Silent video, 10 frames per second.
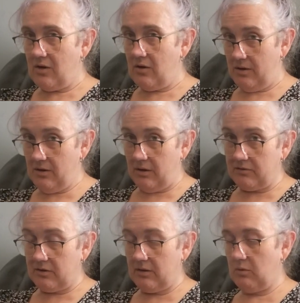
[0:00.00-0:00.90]
Not
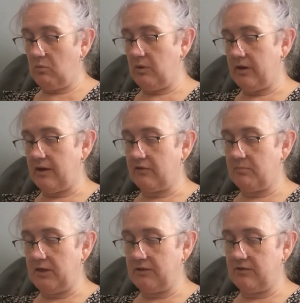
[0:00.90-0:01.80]
what I
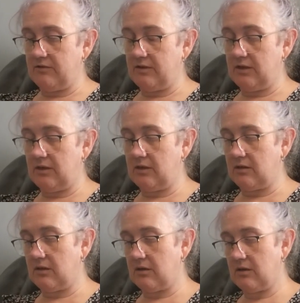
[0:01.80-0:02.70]
expected to
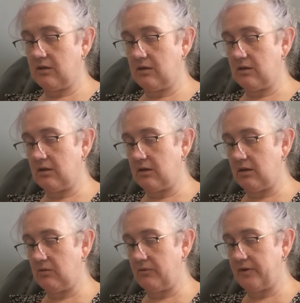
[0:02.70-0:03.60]
hear. It
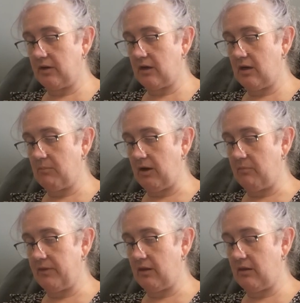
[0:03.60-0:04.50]
also came
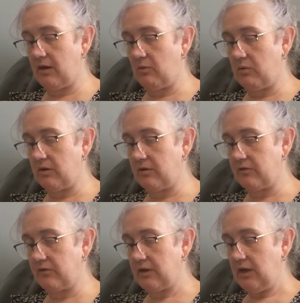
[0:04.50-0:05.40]
up that there was